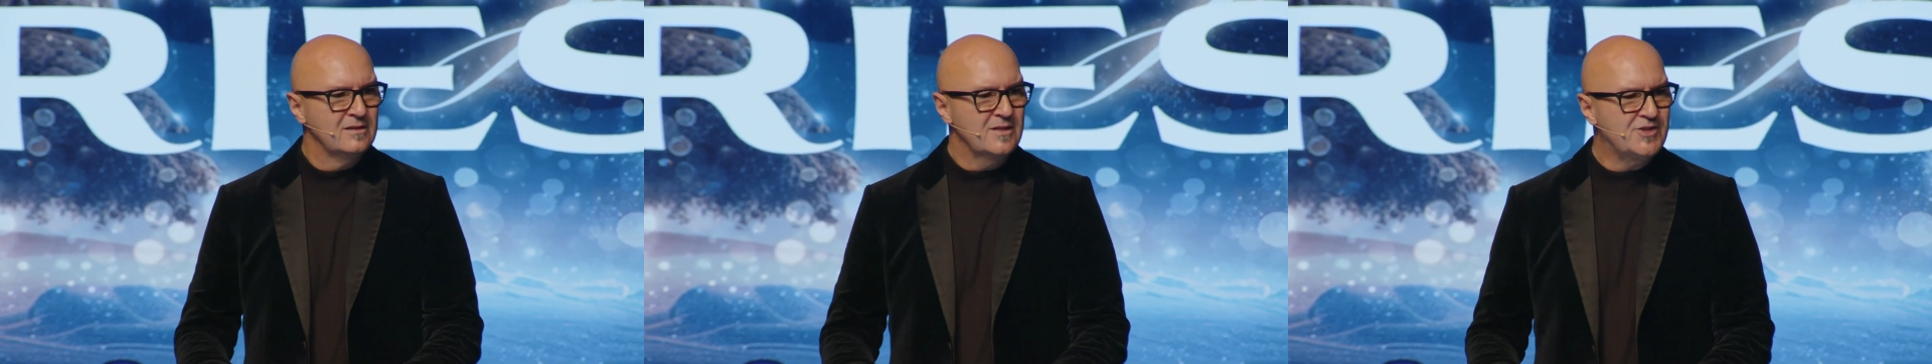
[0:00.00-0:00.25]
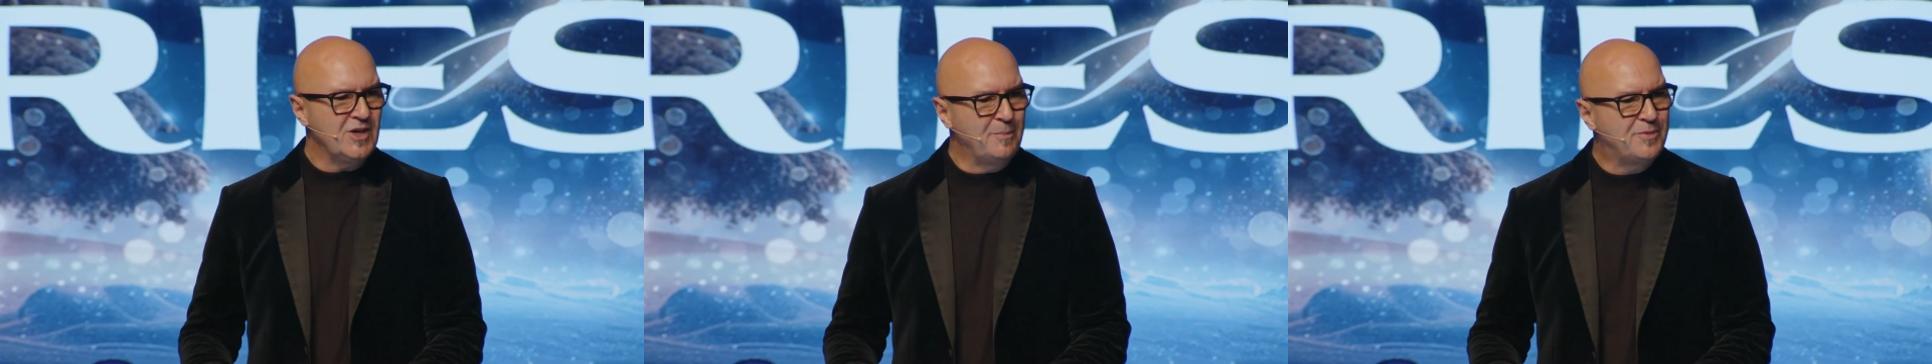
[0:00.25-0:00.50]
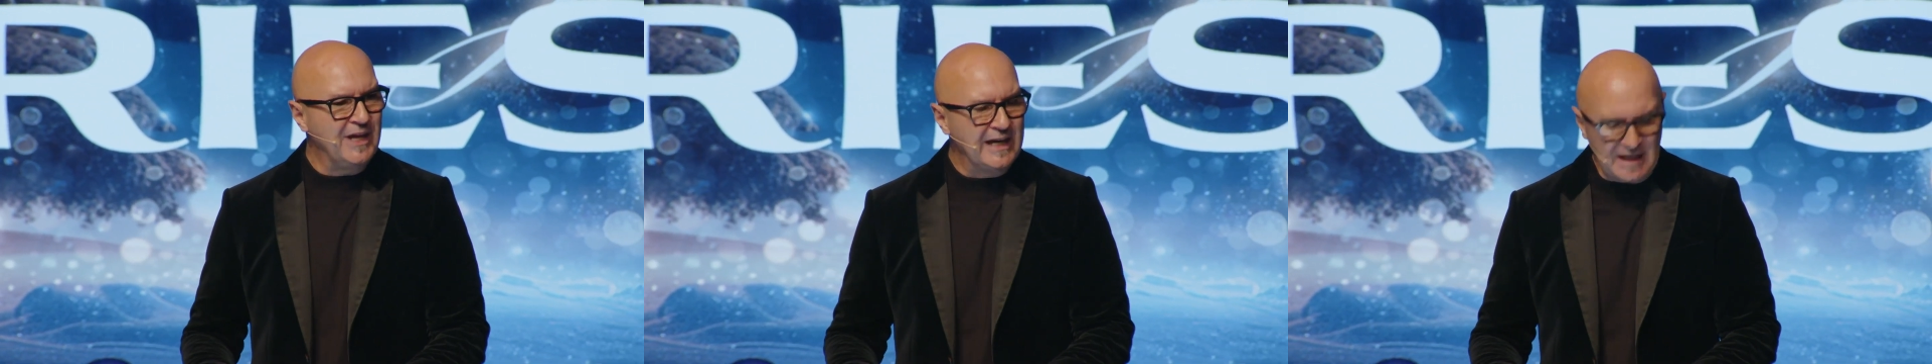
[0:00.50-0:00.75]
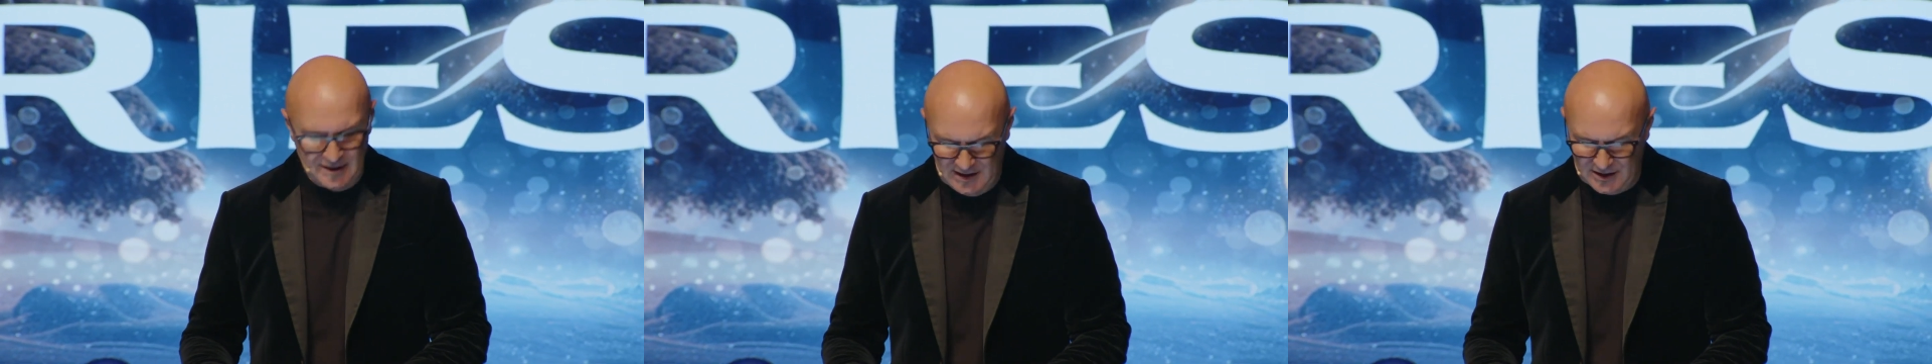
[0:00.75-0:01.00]
Stop
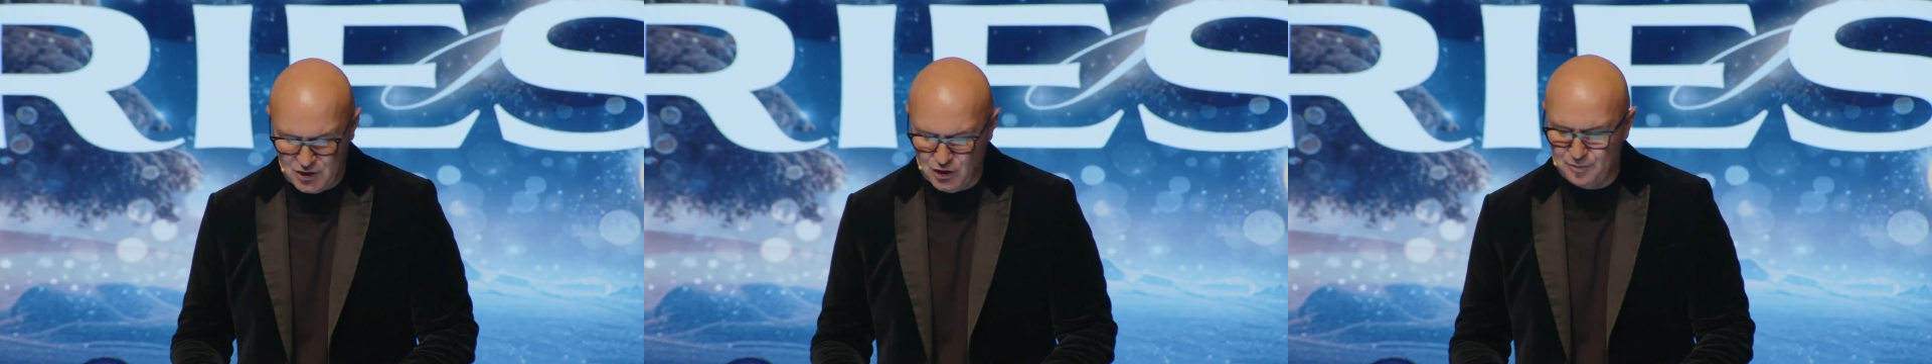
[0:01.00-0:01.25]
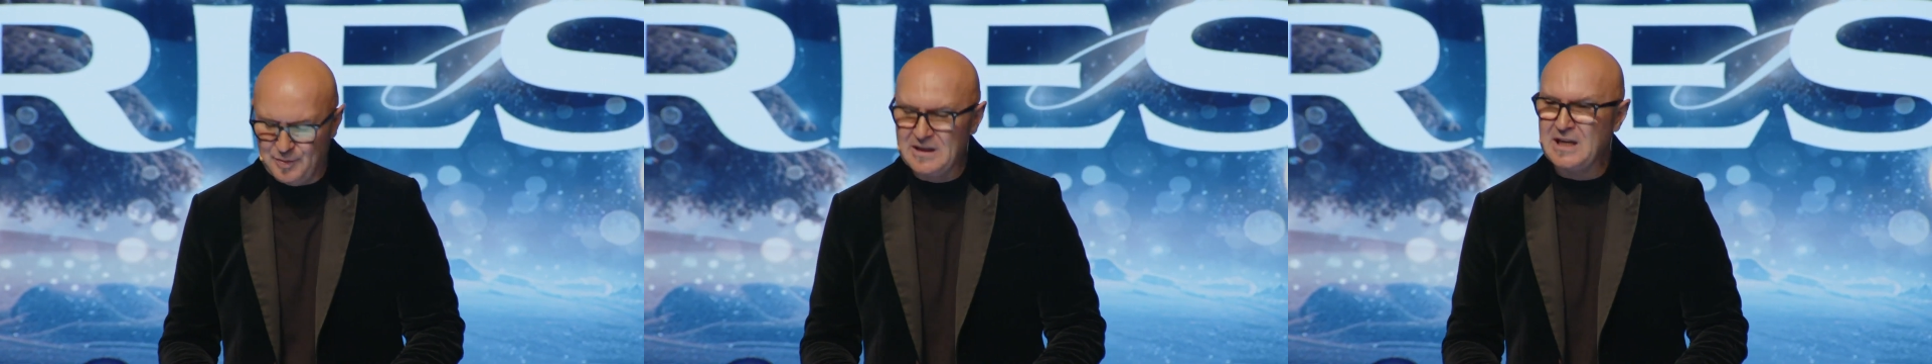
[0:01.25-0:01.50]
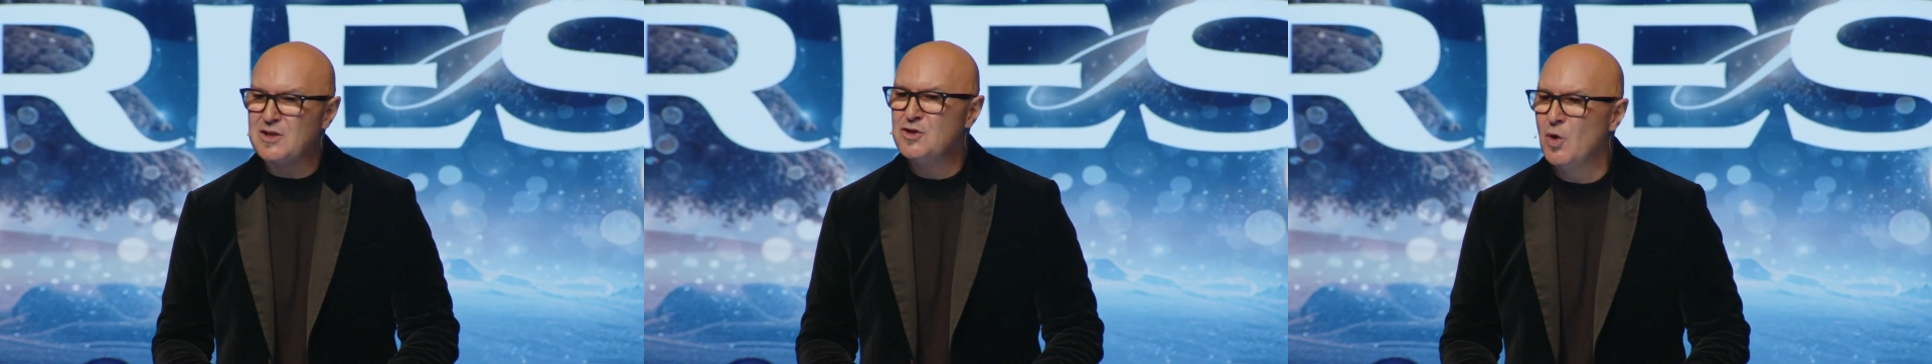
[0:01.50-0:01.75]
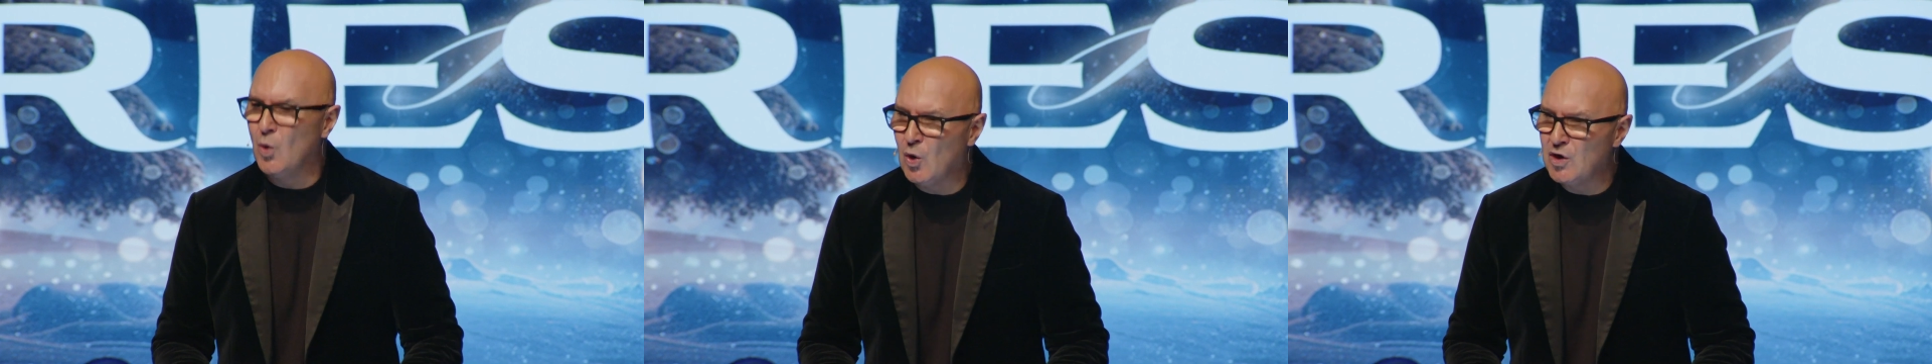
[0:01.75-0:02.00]
thinking that you've been
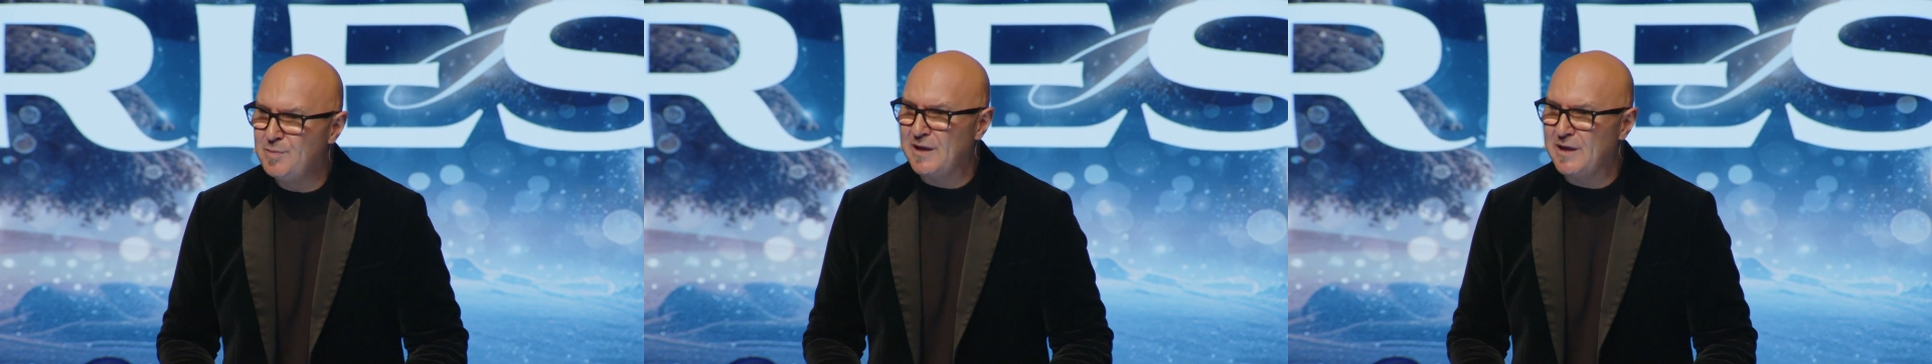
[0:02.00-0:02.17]
ignored